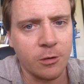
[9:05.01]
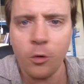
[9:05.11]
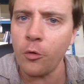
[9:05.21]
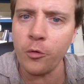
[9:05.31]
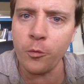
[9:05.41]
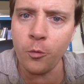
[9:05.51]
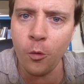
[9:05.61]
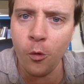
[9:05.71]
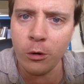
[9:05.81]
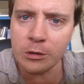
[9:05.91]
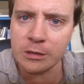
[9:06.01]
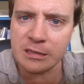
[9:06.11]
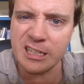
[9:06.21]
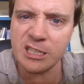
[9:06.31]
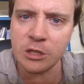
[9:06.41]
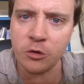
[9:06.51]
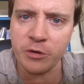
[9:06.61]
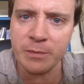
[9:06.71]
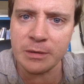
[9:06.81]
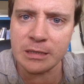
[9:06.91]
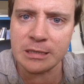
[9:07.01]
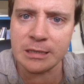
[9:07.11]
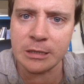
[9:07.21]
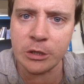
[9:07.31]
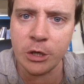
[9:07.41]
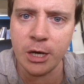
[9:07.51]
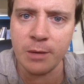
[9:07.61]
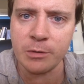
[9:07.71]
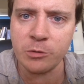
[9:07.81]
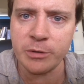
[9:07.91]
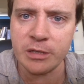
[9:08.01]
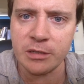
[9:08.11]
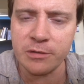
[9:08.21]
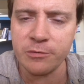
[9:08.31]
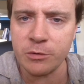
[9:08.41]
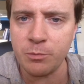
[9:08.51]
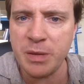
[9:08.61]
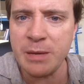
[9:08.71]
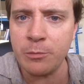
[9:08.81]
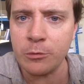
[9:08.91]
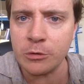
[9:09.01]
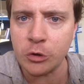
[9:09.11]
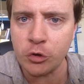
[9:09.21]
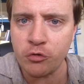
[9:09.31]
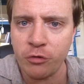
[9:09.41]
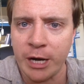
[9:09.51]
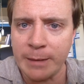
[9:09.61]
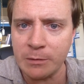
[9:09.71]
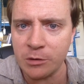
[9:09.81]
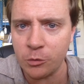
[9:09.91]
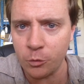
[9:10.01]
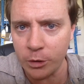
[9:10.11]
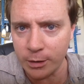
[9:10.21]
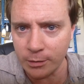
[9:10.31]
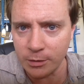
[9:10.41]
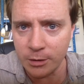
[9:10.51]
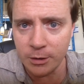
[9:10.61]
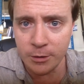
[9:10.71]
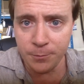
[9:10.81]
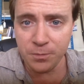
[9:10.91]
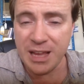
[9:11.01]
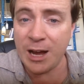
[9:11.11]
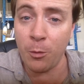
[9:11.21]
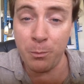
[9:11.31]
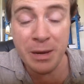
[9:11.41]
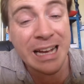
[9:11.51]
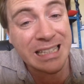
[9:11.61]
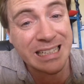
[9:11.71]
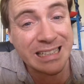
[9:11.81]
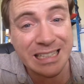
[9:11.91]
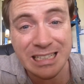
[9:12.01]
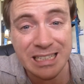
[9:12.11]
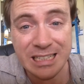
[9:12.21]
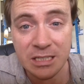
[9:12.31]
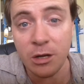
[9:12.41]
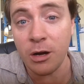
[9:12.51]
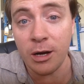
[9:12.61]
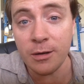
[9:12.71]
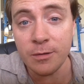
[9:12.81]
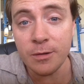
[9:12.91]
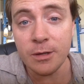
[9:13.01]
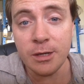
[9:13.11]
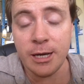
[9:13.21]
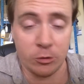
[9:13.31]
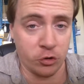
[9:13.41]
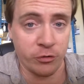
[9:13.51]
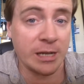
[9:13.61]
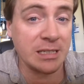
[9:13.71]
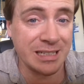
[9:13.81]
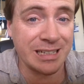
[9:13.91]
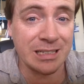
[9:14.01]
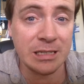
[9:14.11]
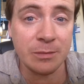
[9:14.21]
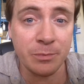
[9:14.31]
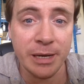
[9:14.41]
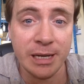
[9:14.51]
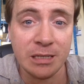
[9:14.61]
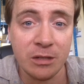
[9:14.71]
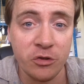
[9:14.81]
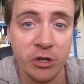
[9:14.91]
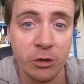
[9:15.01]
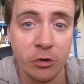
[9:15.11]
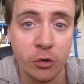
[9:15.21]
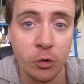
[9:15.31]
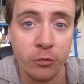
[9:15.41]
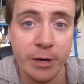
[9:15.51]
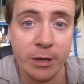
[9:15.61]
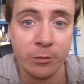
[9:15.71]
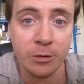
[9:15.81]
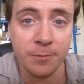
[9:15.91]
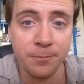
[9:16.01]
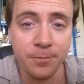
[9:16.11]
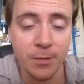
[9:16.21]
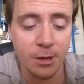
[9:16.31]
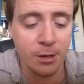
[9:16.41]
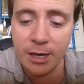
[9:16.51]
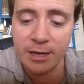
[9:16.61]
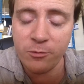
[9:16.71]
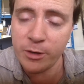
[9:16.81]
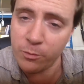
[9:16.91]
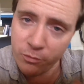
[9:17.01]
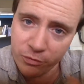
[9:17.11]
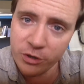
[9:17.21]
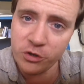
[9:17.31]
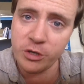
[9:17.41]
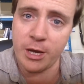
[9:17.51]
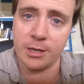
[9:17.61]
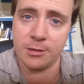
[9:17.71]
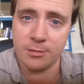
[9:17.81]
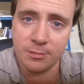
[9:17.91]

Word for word: all the wars and disagreements that occur between the different peoples and tribes of the world, how petty these things are, how transient compared to the geological record. And if we appreciate